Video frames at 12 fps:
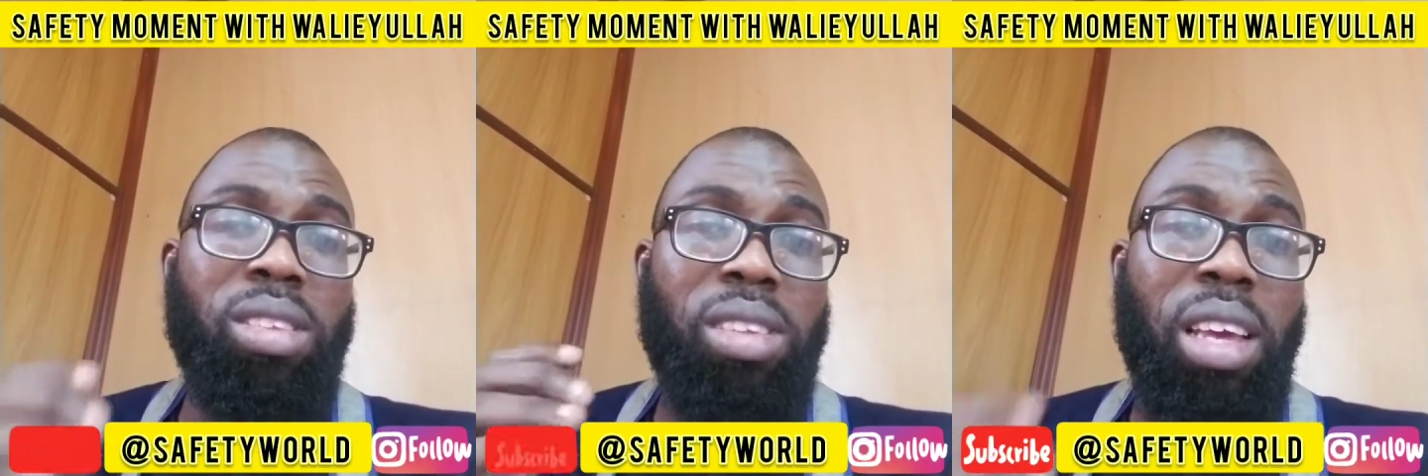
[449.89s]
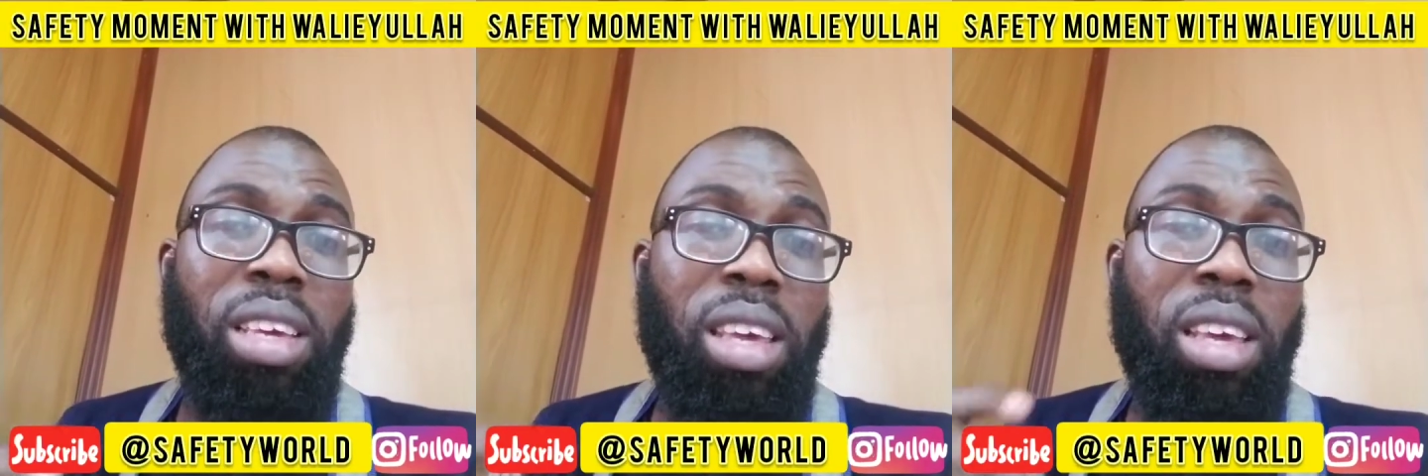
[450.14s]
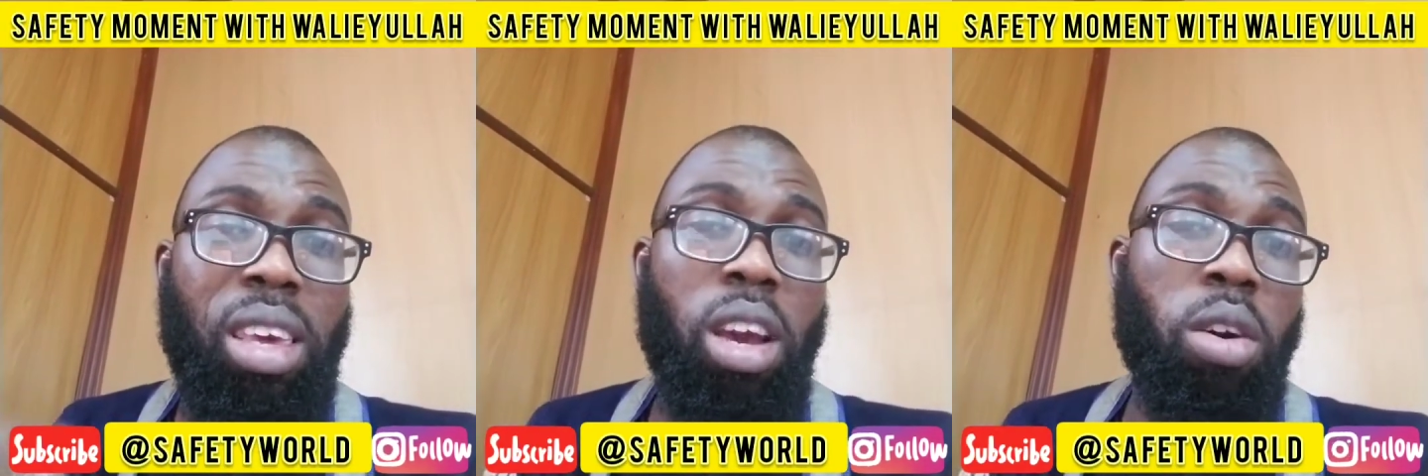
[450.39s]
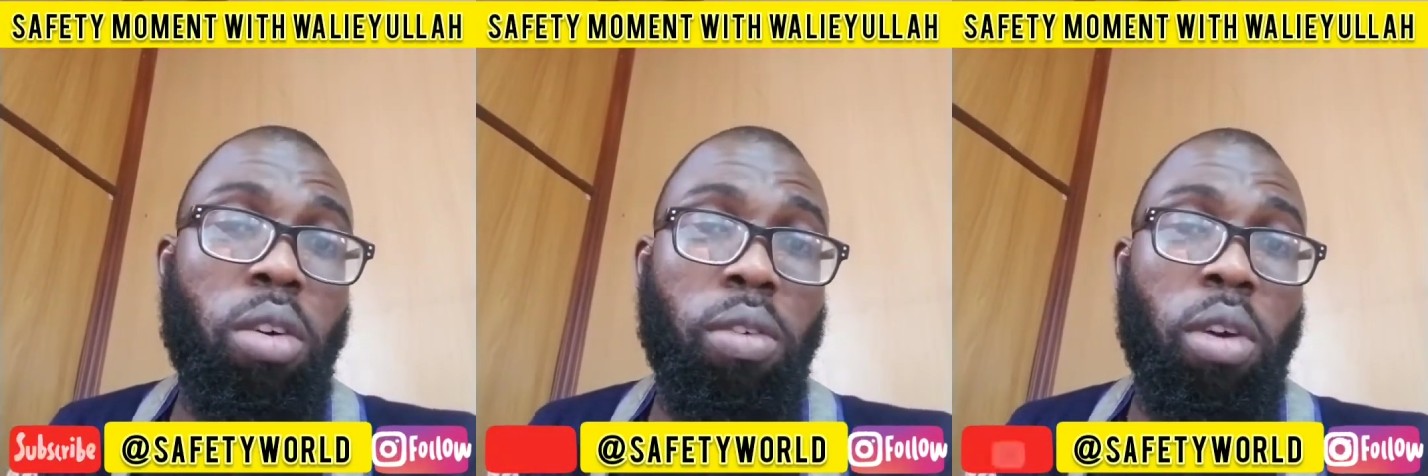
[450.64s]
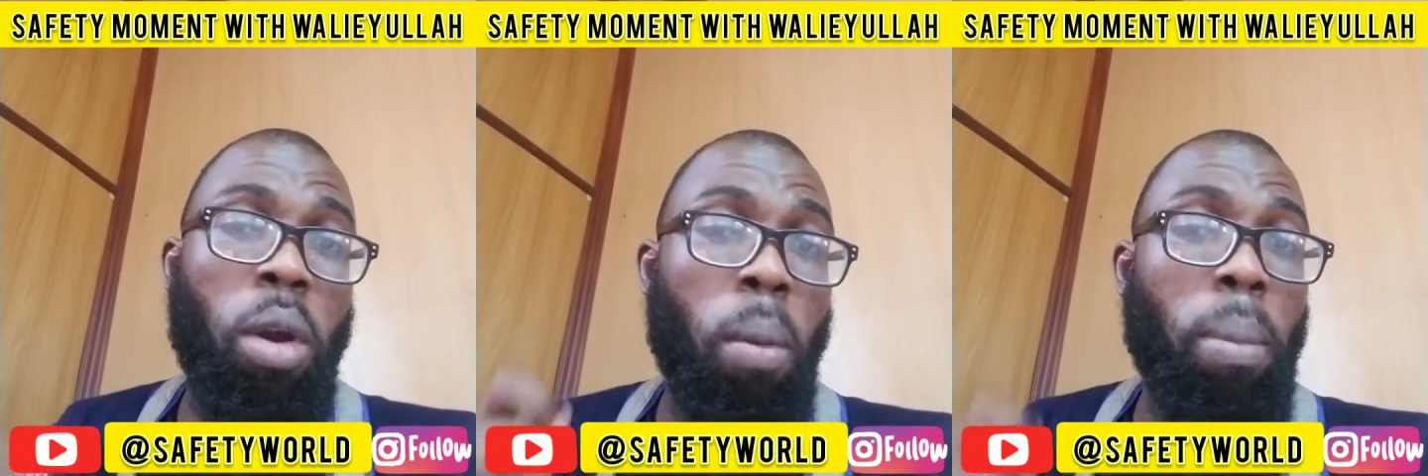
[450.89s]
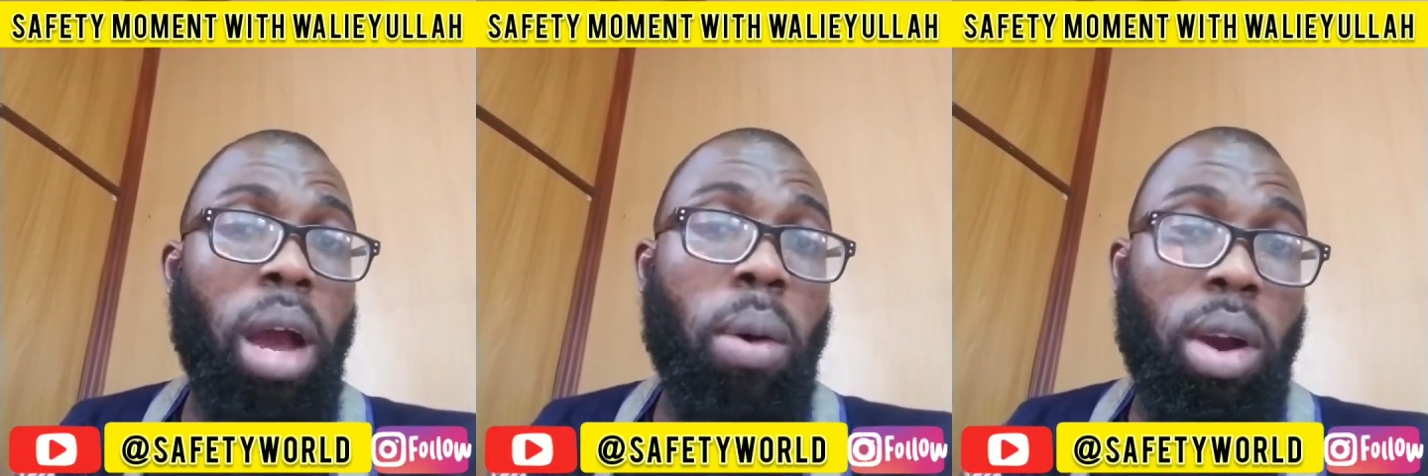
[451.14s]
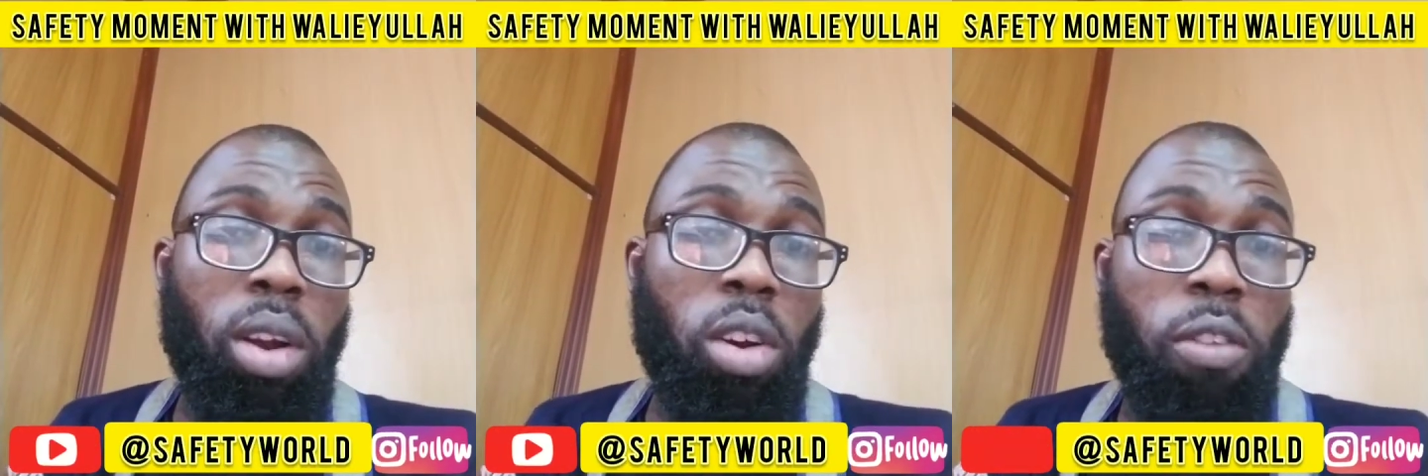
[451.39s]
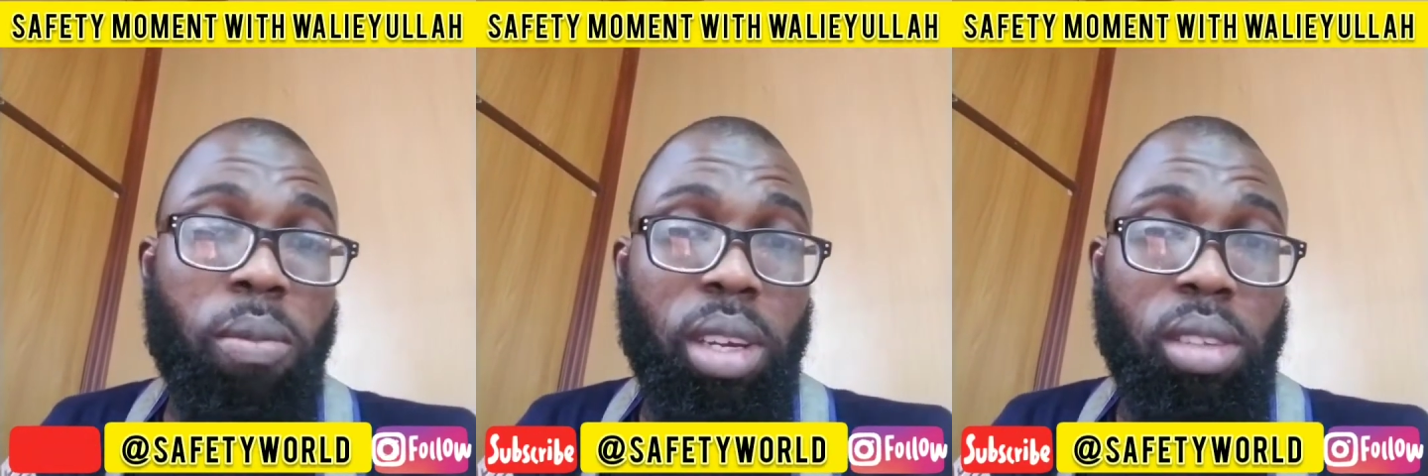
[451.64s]
taken care of by our
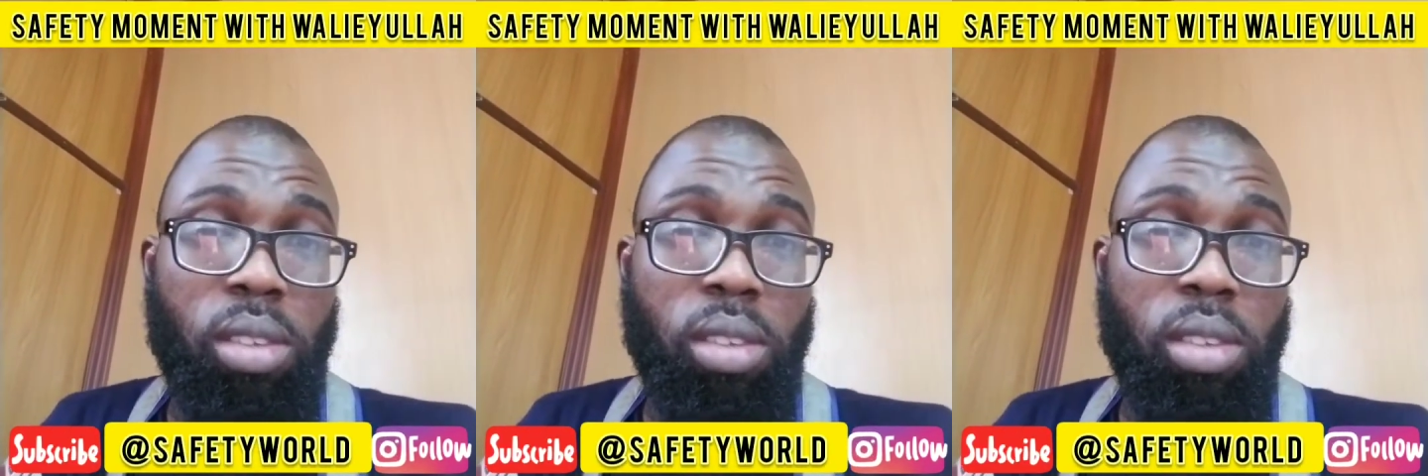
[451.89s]
government.